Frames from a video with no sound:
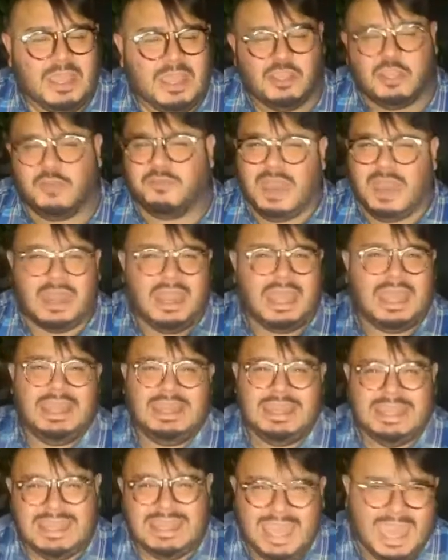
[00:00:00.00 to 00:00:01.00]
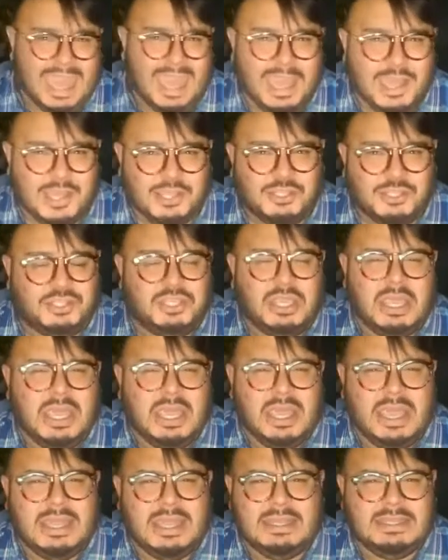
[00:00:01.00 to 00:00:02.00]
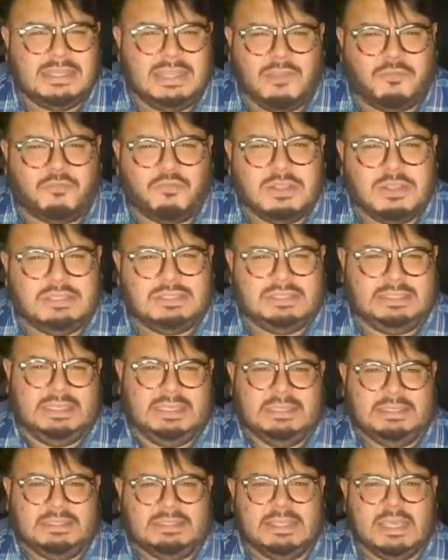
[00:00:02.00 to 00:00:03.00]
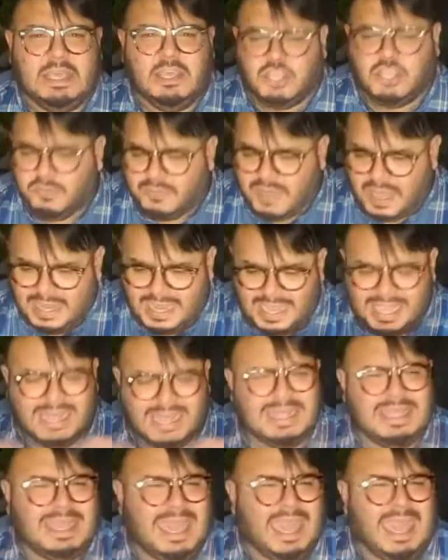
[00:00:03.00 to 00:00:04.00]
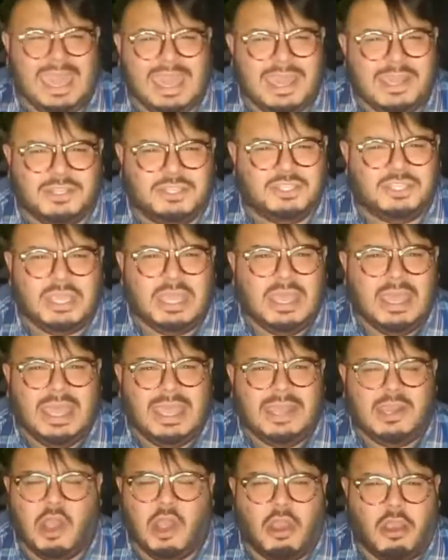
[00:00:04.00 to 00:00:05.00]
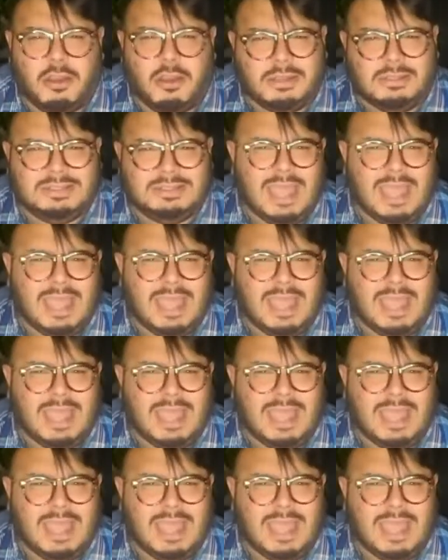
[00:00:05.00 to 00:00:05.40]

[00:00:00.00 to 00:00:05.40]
You've got to engage in differences. You've got to engage in hard